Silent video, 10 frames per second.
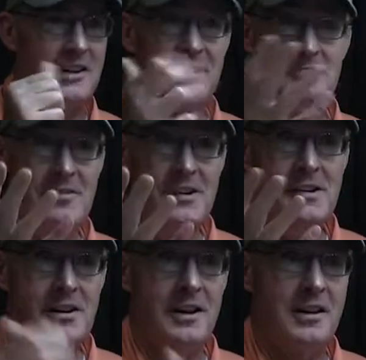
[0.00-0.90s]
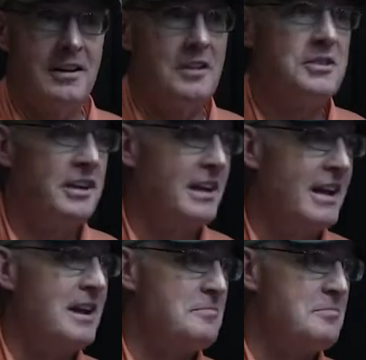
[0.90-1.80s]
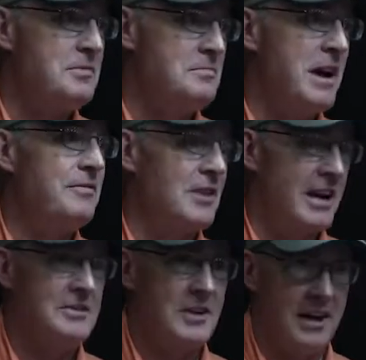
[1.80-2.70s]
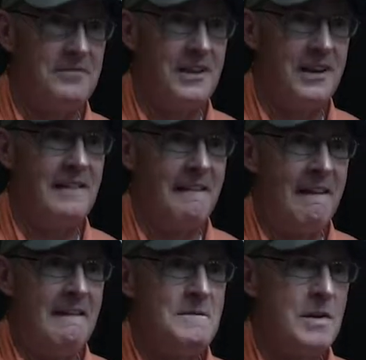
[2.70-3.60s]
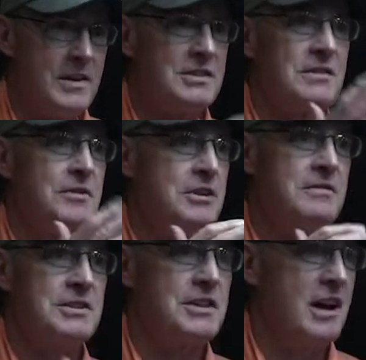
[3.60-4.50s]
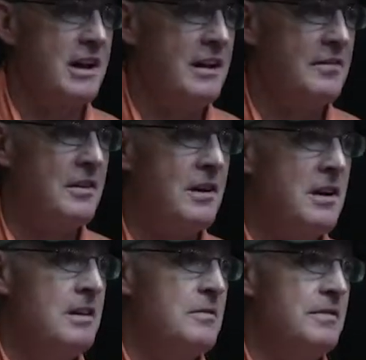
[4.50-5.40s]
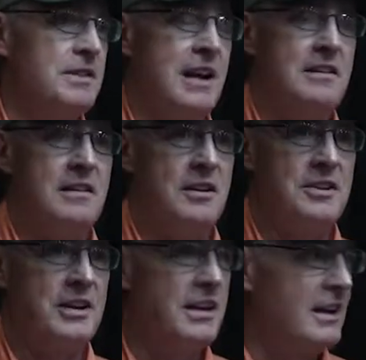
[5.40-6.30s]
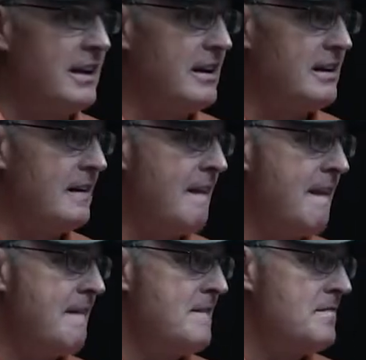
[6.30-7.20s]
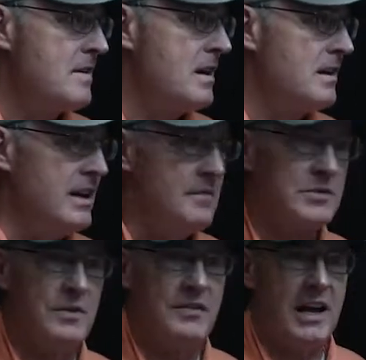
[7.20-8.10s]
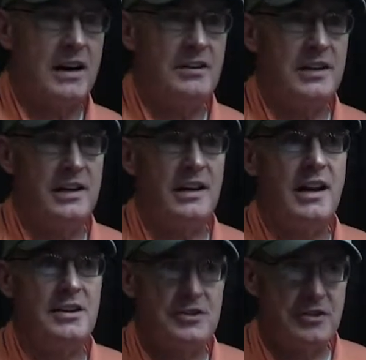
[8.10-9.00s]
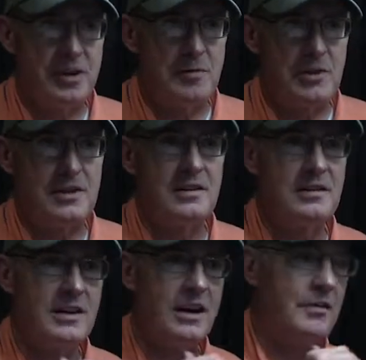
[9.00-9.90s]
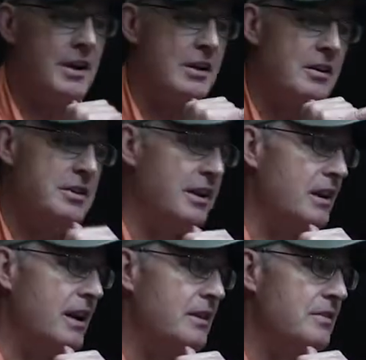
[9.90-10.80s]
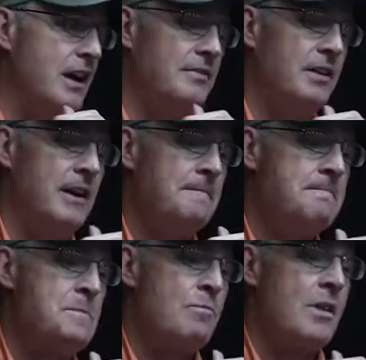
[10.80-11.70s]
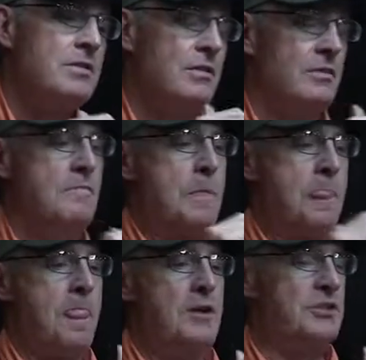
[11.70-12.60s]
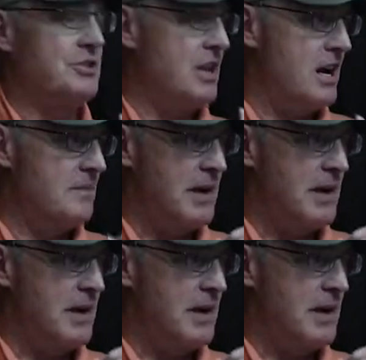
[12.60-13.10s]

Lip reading: on an articulated mayfly dry fly. But this is the first of its kind ever. We've had articulated nymphs, we've had articulated streamers, now we've got an articulated dry fly. So let's just talk